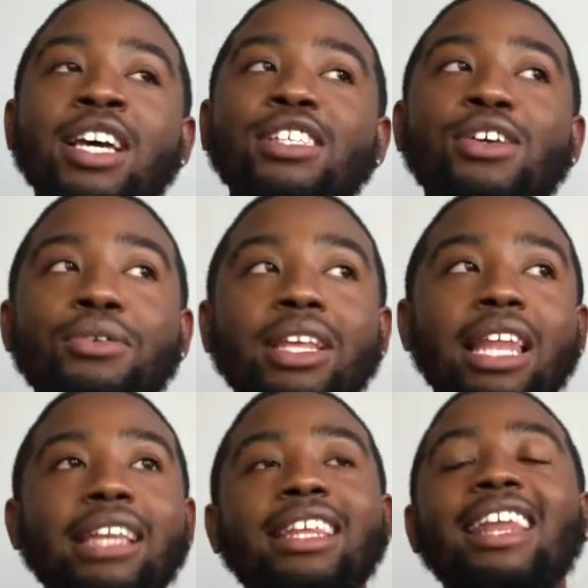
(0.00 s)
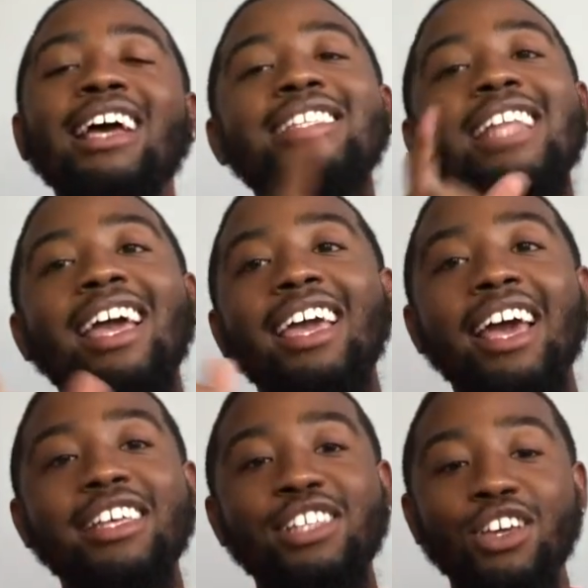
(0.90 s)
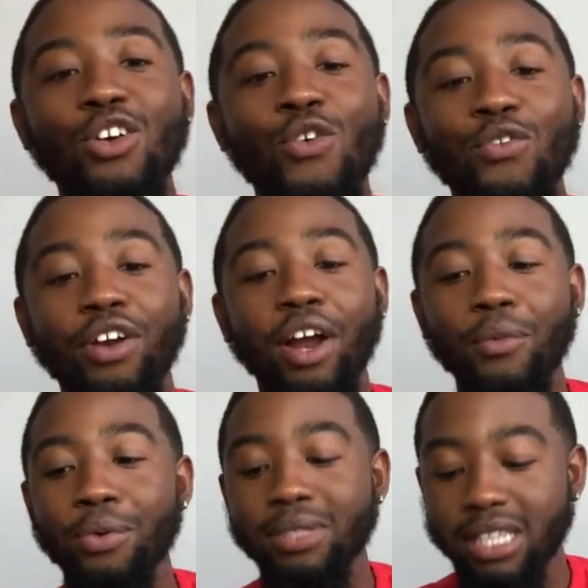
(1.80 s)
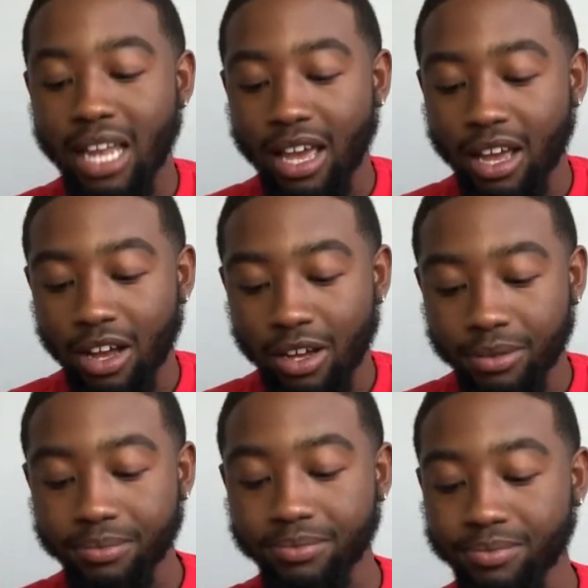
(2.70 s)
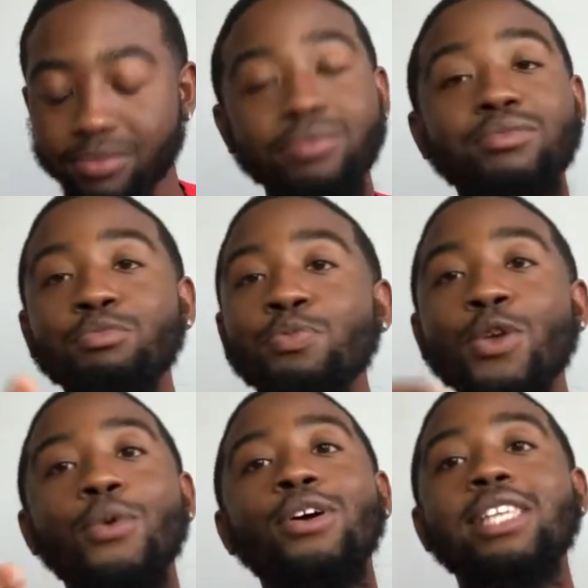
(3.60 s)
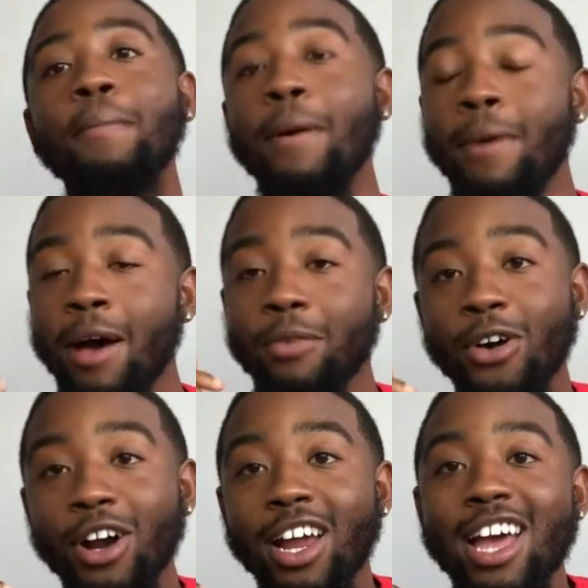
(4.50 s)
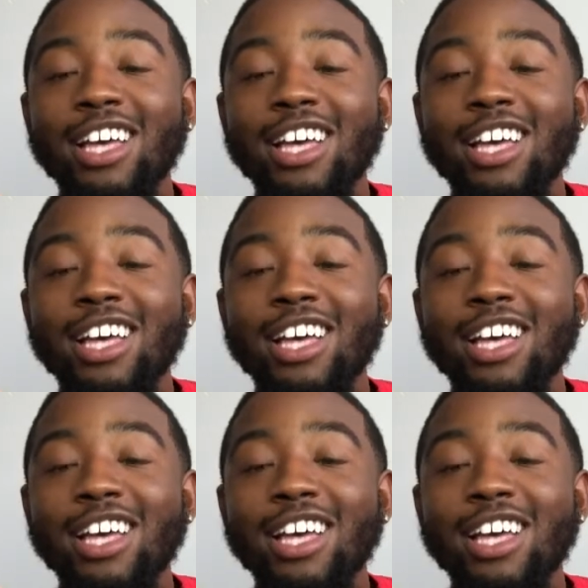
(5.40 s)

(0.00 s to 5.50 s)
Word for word: So then like the next night he had stayed over and we was like, um, we're gonna take my mom car.